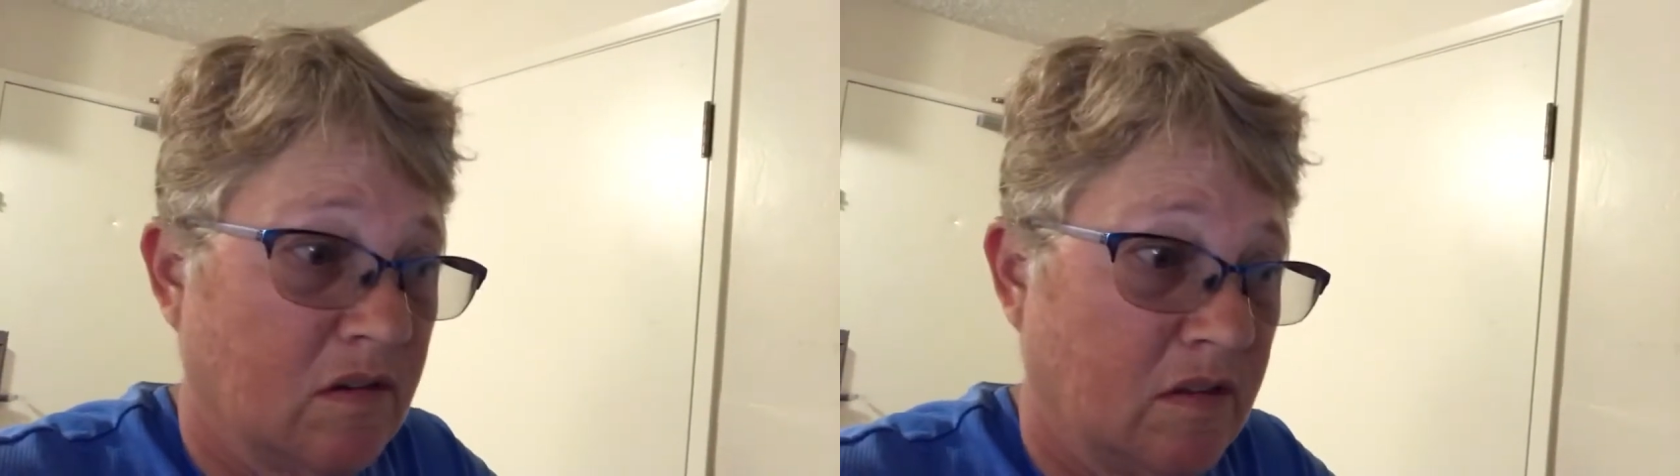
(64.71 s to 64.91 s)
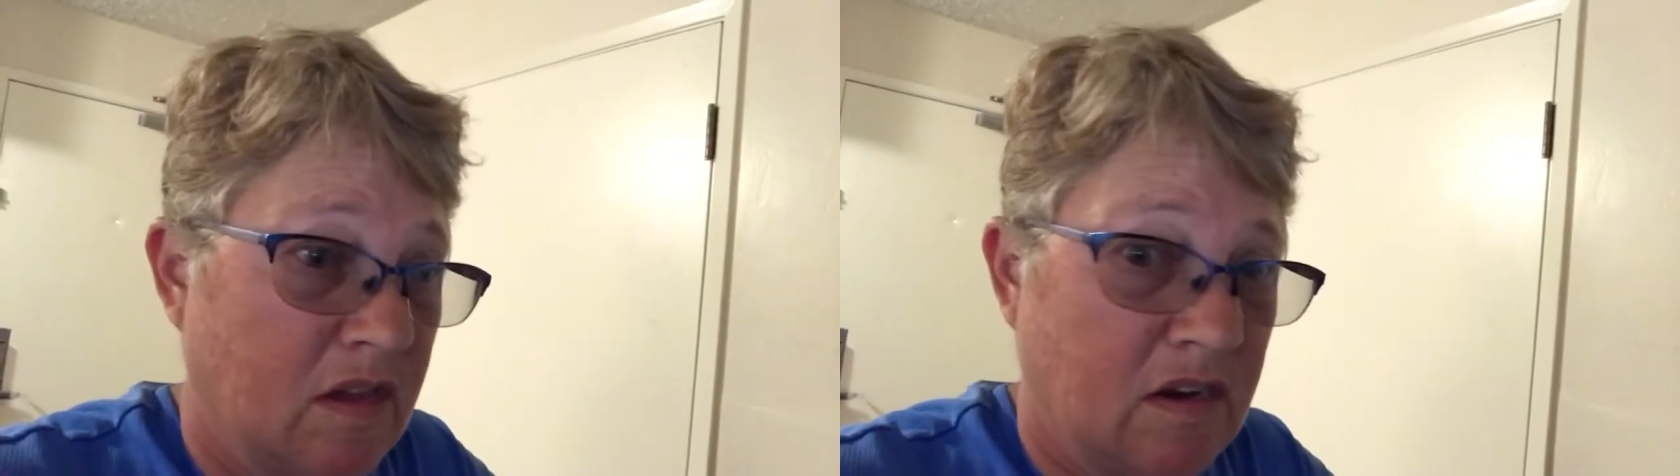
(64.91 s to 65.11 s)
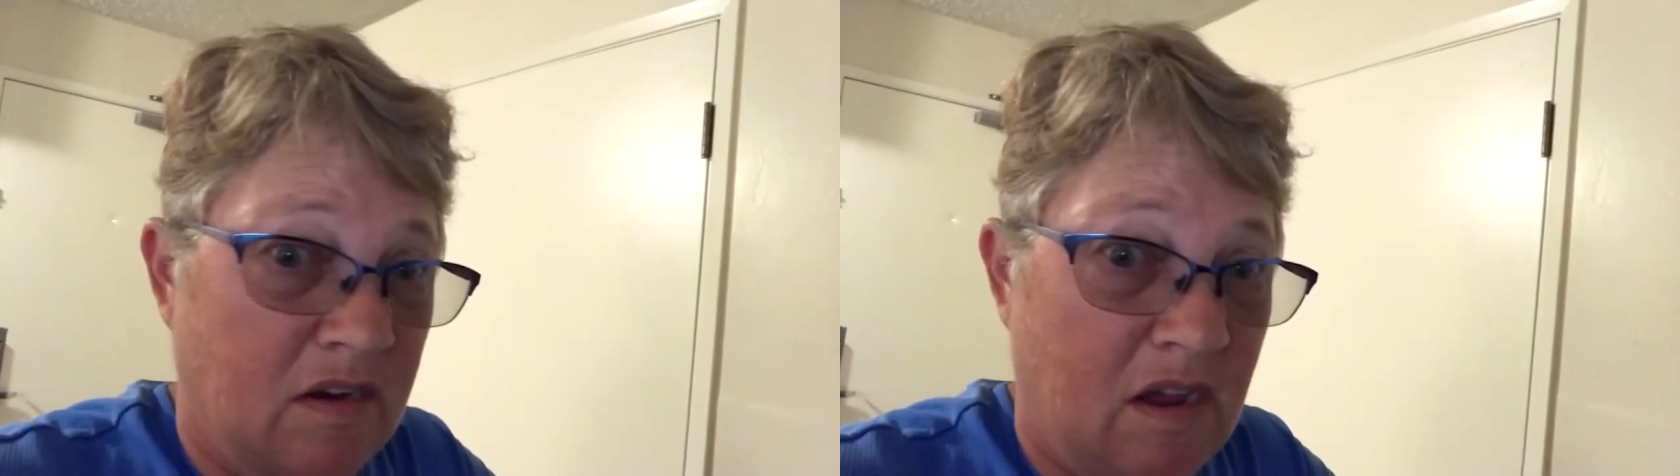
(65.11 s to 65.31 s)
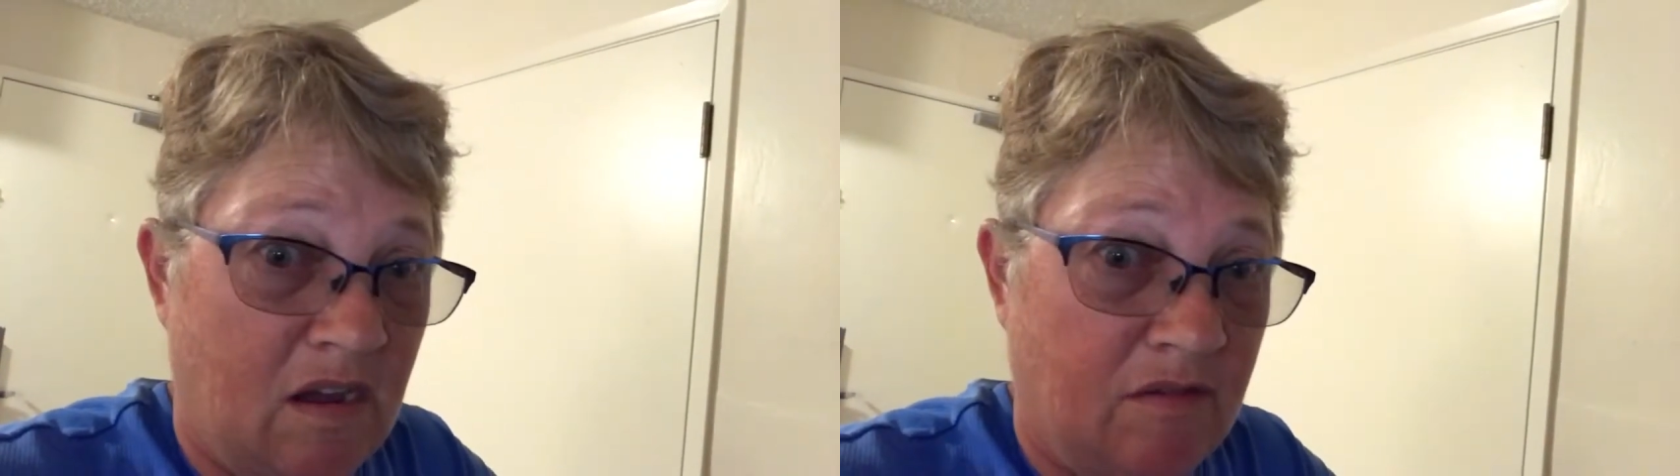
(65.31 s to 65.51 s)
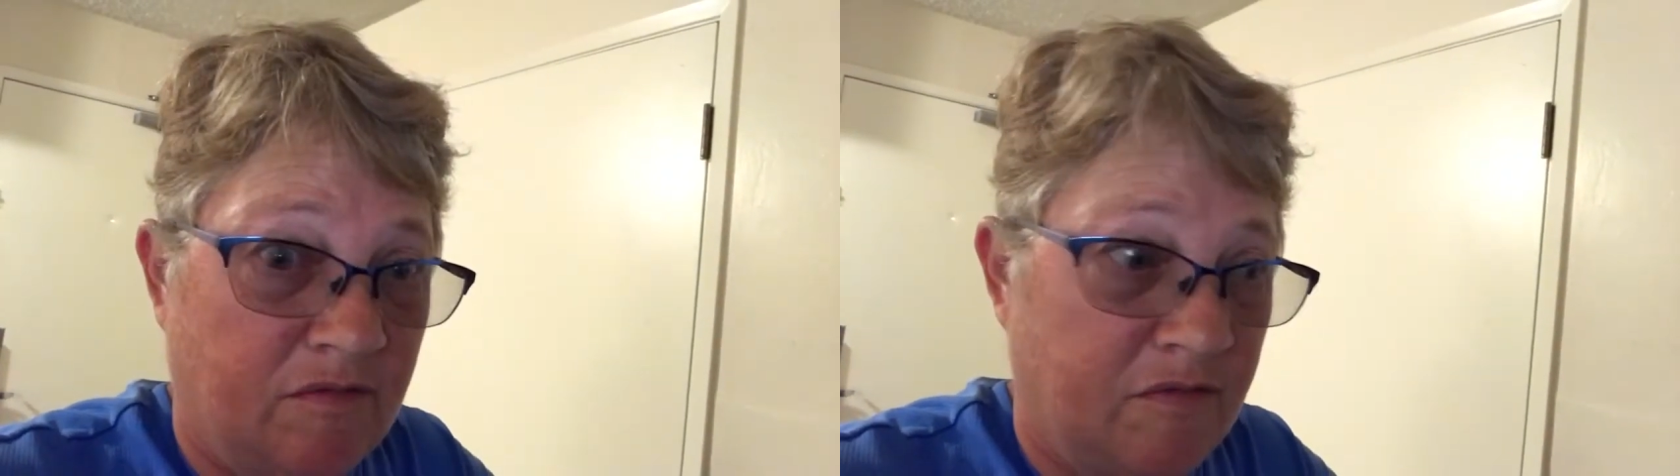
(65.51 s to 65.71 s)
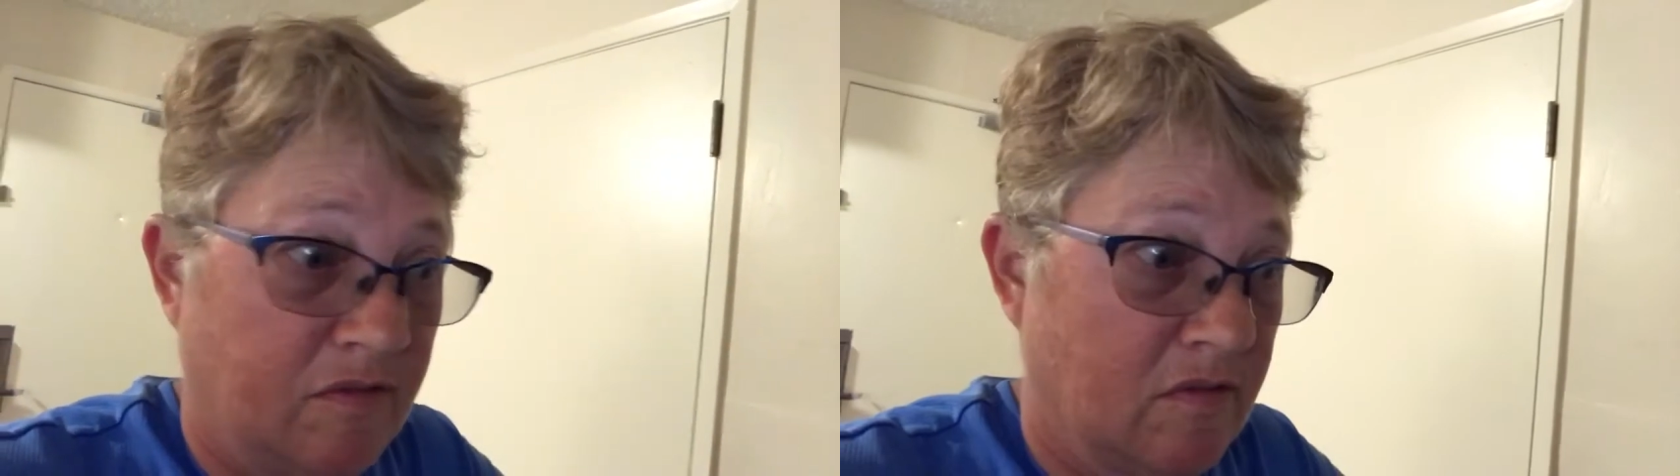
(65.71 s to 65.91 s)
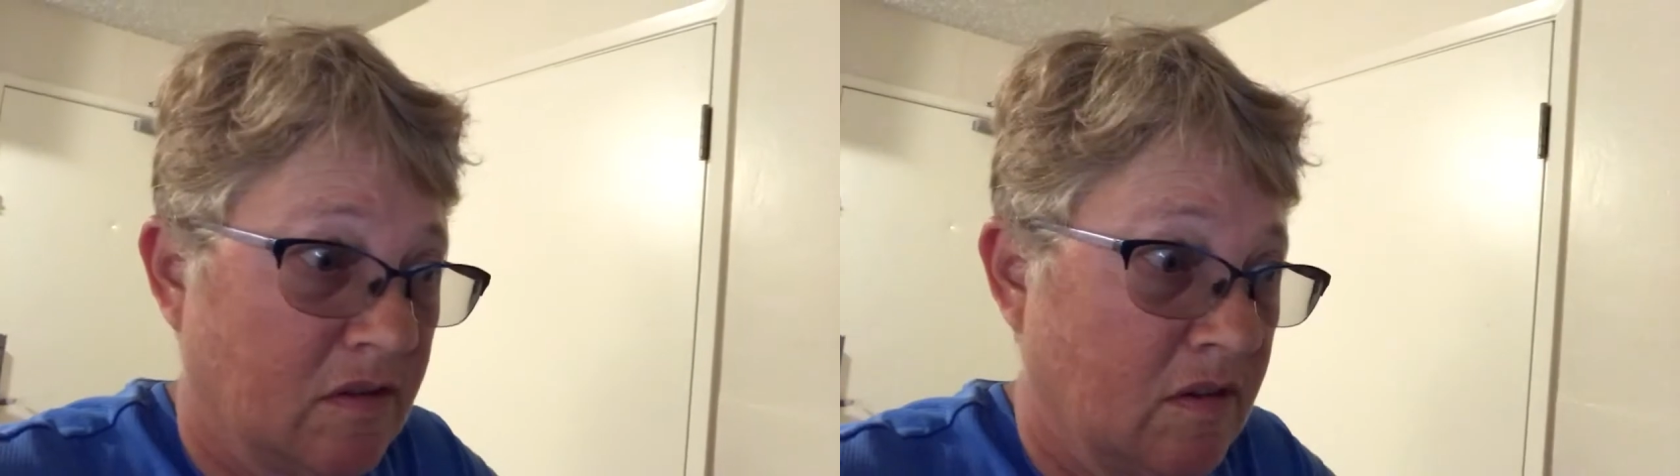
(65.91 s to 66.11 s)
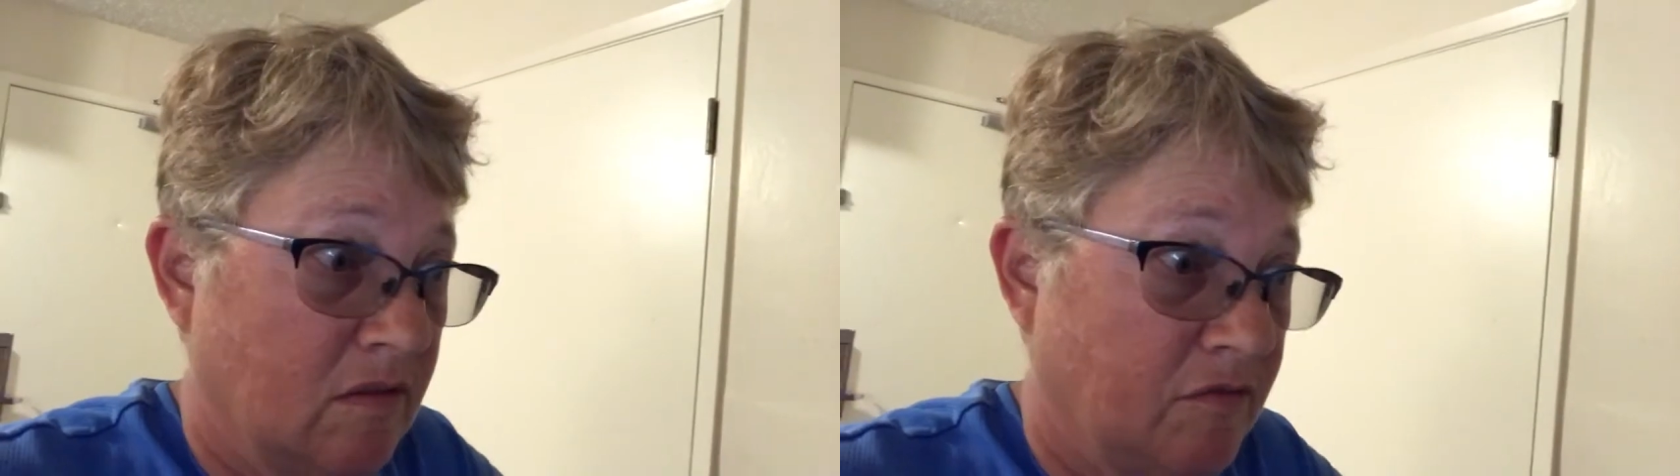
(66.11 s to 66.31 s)
and they didn't have
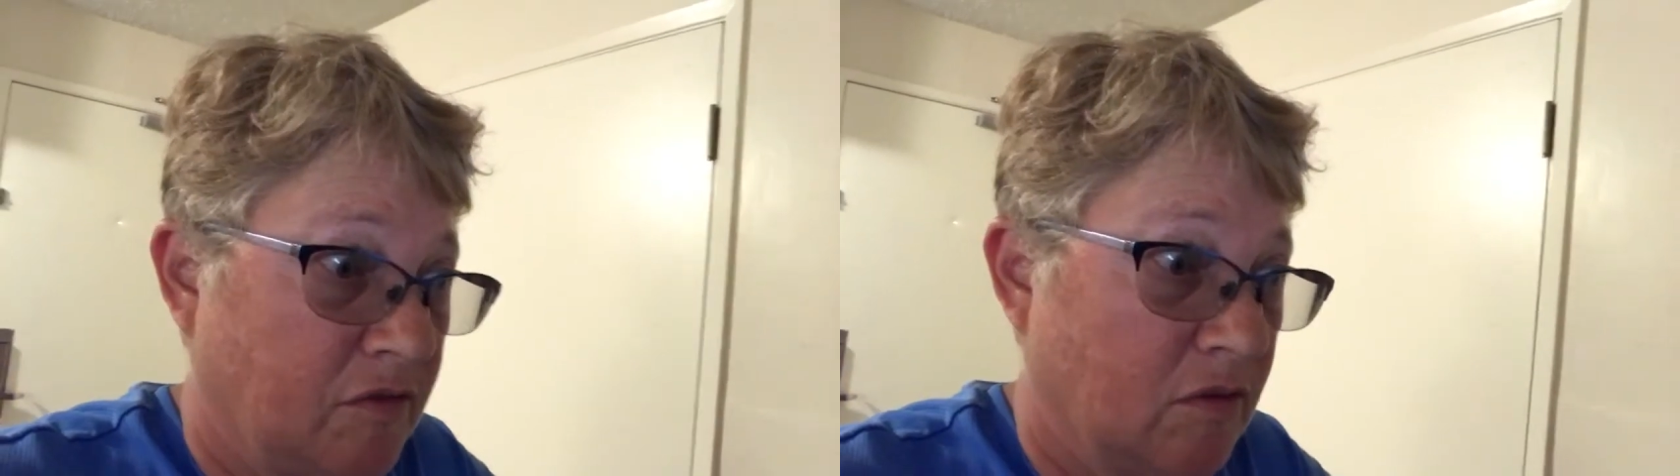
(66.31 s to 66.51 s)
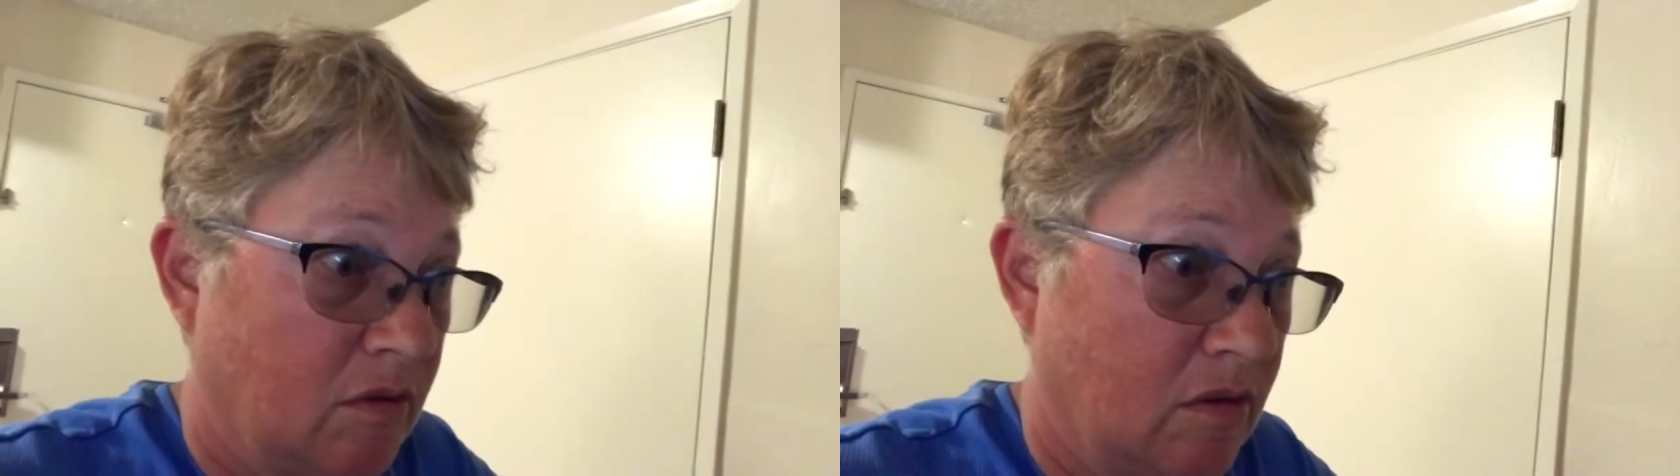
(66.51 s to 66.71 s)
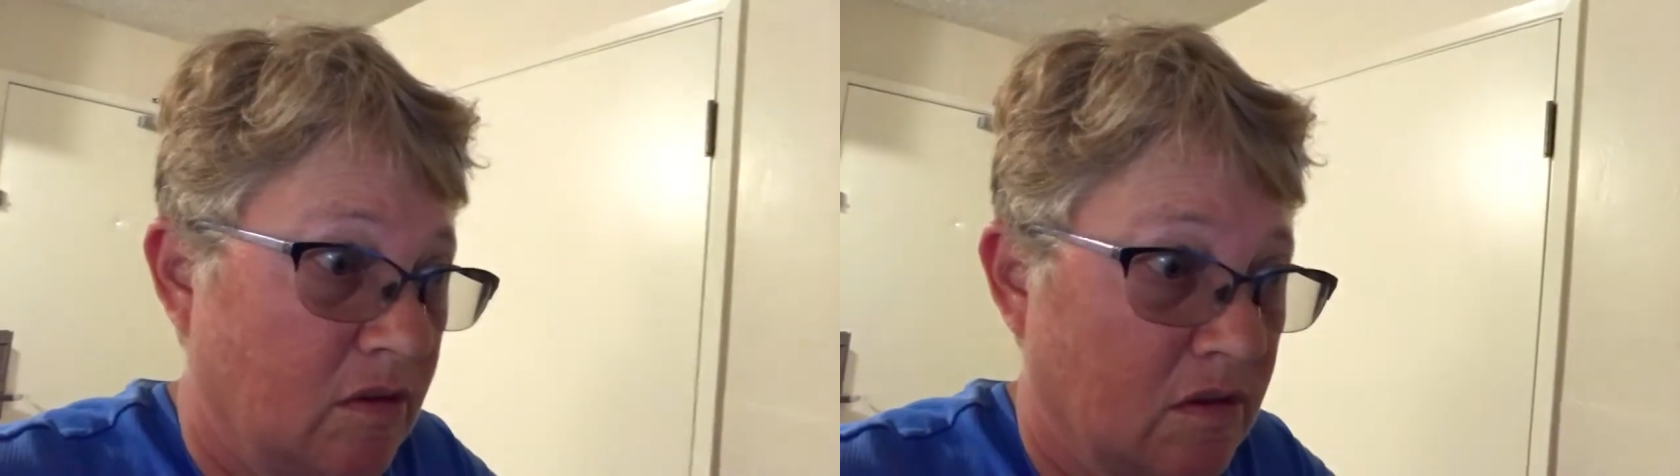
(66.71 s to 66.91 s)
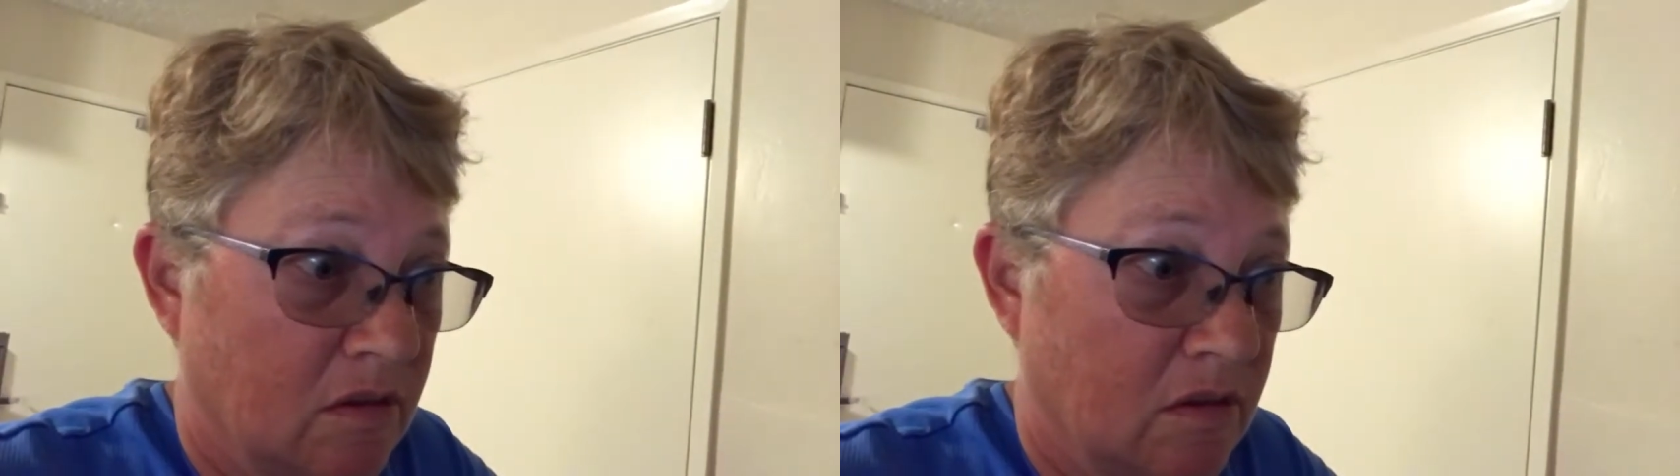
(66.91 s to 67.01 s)
fuel.